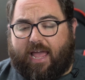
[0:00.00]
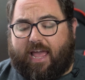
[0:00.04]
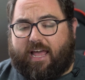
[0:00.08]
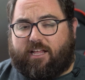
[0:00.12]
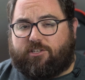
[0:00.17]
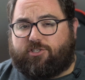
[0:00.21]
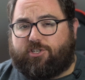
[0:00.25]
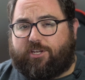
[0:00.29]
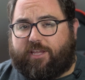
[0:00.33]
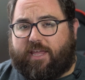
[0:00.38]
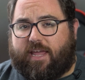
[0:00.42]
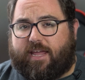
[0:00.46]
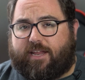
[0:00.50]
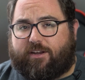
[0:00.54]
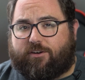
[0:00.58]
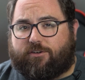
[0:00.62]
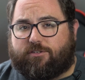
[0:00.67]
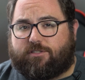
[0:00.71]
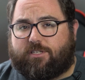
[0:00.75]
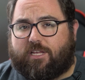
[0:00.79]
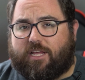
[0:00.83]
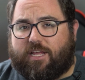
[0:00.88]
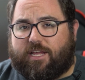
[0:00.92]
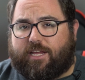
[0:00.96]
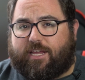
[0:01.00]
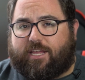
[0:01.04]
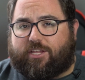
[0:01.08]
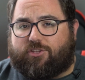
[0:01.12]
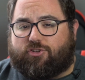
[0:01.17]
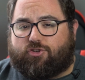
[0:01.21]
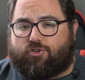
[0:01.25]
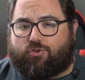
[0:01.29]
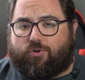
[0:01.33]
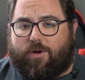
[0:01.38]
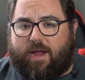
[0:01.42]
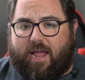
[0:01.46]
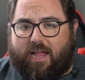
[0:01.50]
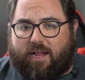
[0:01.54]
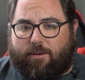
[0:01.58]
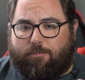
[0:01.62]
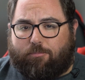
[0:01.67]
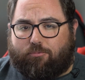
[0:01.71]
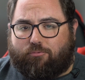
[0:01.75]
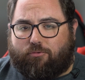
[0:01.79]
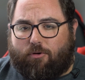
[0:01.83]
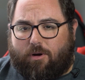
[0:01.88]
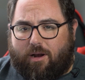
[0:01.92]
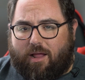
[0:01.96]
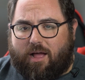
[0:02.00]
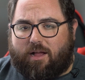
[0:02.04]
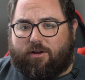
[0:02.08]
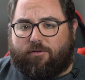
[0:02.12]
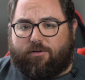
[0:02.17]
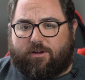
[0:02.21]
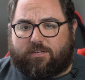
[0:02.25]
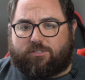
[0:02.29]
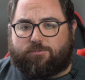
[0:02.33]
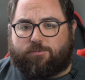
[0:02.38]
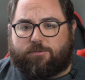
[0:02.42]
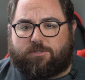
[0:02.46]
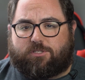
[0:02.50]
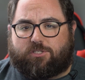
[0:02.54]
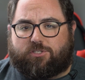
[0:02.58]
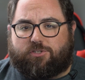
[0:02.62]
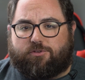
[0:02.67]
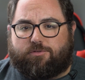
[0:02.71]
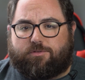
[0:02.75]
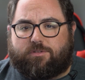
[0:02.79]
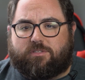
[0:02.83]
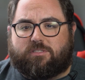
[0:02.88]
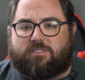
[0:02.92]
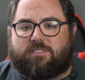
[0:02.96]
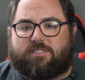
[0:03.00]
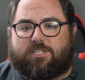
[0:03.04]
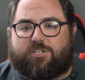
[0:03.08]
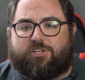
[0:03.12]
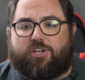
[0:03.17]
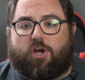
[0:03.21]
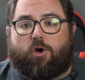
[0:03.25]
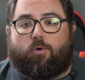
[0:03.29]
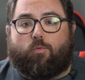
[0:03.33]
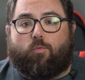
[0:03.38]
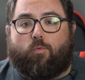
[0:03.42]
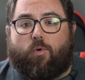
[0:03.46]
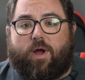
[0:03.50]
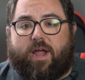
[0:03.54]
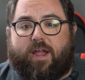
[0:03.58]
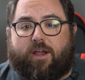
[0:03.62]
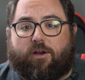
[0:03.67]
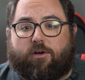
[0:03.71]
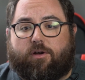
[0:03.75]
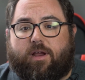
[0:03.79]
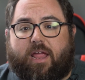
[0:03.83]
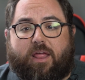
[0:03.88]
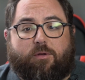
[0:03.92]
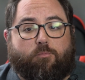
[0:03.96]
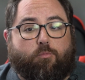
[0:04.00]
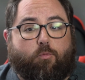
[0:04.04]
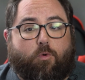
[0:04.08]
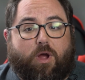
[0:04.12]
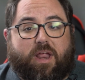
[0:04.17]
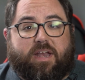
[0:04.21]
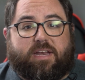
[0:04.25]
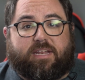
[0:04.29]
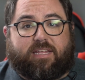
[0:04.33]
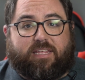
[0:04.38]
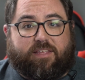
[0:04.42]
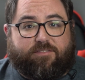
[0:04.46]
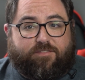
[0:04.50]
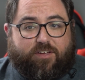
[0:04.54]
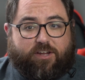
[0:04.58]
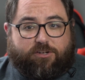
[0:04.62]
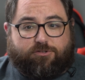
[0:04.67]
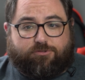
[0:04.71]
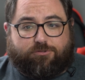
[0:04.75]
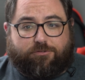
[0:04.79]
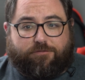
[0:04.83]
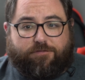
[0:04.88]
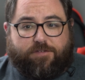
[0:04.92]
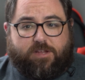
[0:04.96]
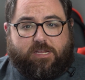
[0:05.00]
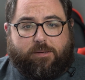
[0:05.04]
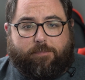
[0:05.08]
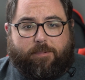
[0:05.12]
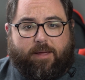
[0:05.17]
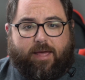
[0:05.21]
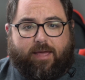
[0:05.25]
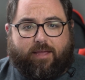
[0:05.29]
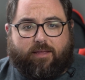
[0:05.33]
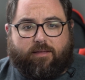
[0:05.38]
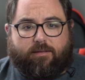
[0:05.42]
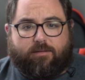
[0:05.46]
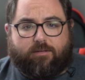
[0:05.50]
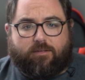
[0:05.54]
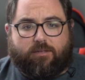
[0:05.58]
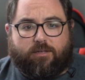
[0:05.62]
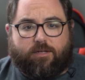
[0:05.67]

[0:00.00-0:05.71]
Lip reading: Educators can track progress with students to know where and when to give extra feedback.